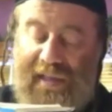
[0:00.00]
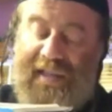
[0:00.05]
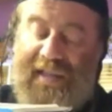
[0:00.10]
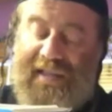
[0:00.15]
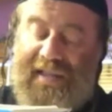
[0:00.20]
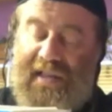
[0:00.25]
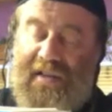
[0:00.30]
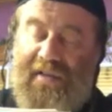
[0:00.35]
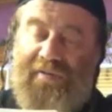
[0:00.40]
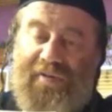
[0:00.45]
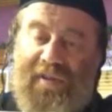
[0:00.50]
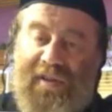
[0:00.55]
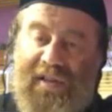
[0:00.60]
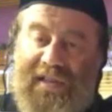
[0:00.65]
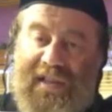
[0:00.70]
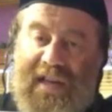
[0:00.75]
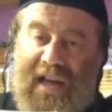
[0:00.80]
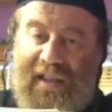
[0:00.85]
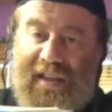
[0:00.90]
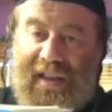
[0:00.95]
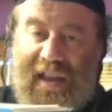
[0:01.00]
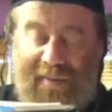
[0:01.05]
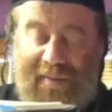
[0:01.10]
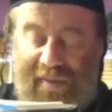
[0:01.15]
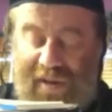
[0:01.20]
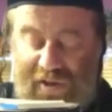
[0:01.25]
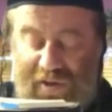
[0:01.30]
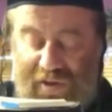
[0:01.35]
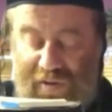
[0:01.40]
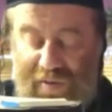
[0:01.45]
still feels hungry. I'm
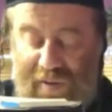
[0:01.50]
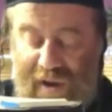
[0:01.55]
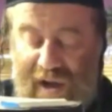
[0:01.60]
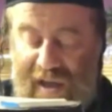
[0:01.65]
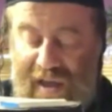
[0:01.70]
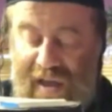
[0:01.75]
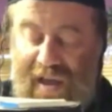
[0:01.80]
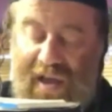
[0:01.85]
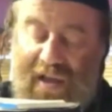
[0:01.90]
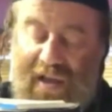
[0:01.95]
not sure why.